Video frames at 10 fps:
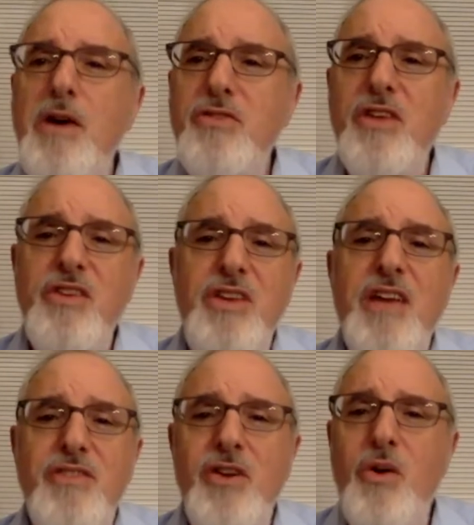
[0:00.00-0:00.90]
Uziel said,
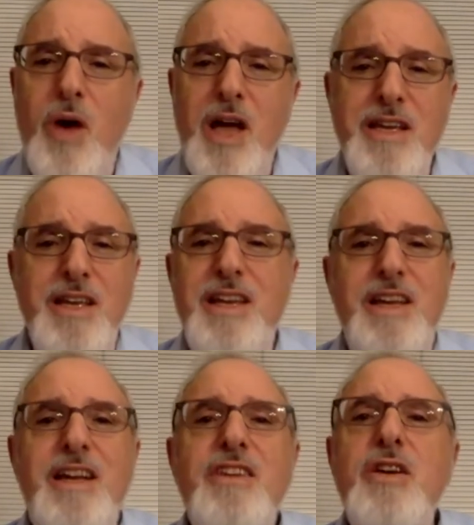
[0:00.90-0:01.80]
yes, you know why?
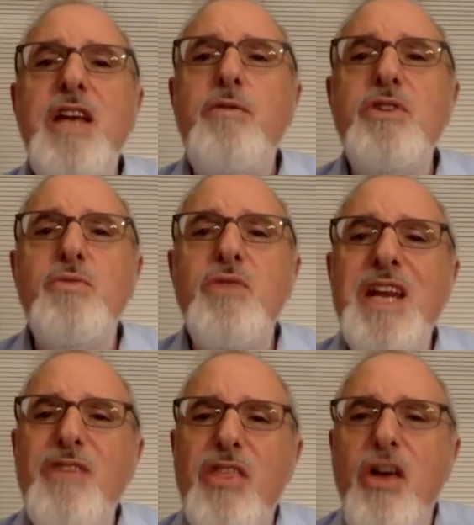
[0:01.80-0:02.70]
Because it never was, they
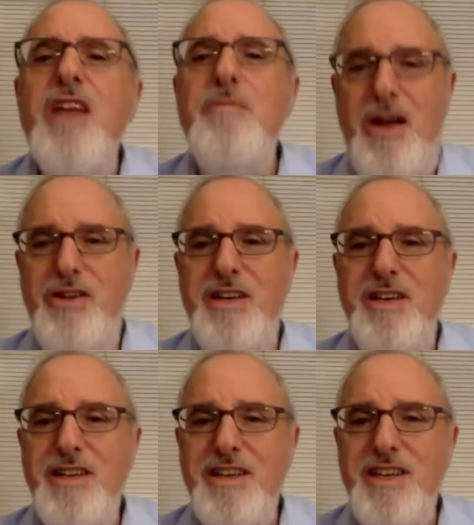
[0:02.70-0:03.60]
never thought about it.
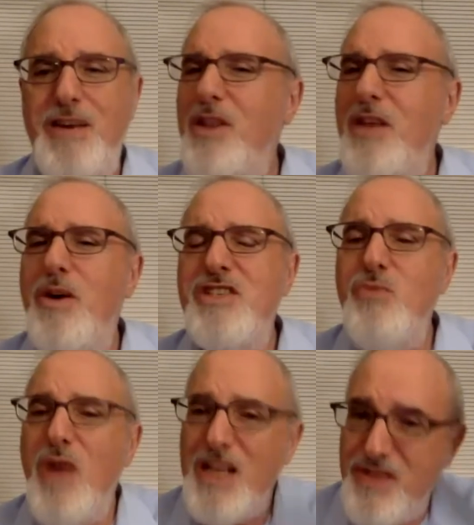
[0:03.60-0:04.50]
It really wasn't
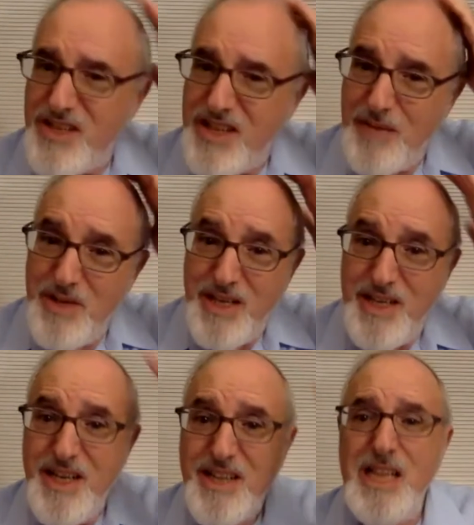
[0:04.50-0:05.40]
relevant to them.
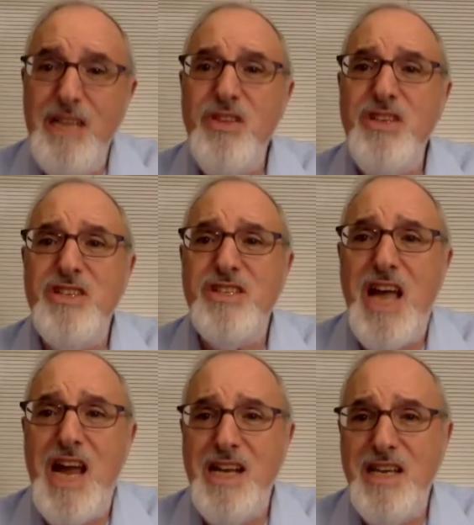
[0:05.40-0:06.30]
They lived in a
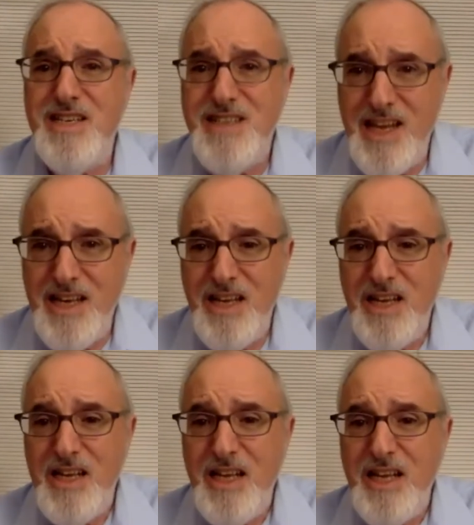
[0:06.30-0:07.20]
society, in a setting
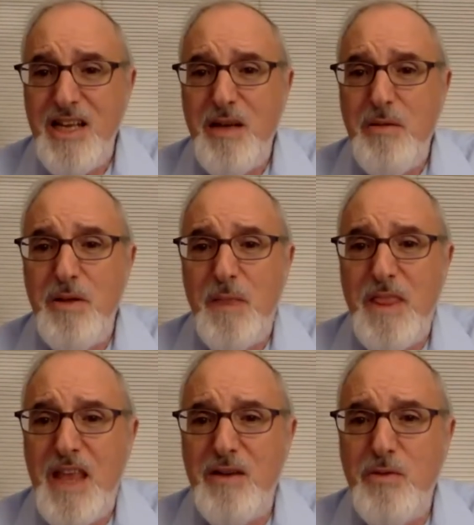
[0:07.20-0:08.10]

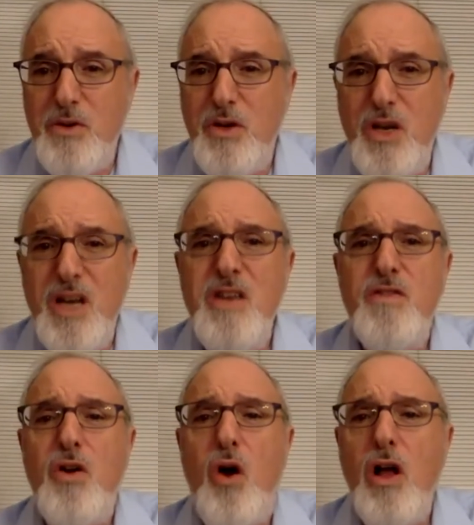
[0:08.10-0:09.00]
that
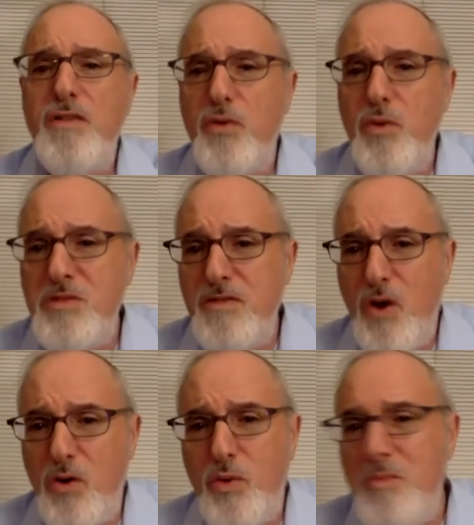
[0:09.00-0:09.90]
didn't call for women to
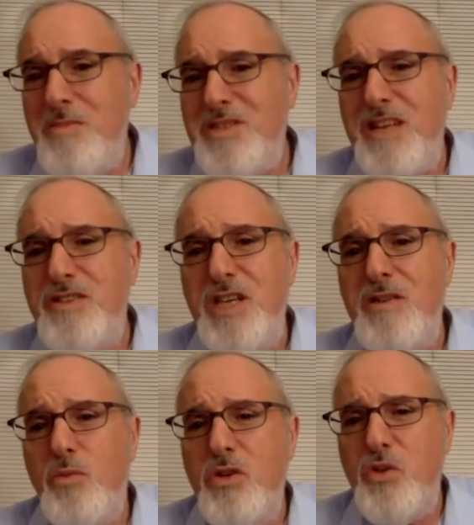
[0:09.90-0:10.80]
vote. Women themselves
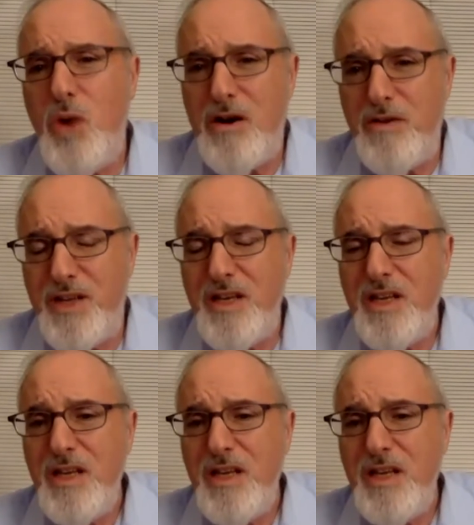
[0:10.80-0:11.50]
didn't, weren't aware of it.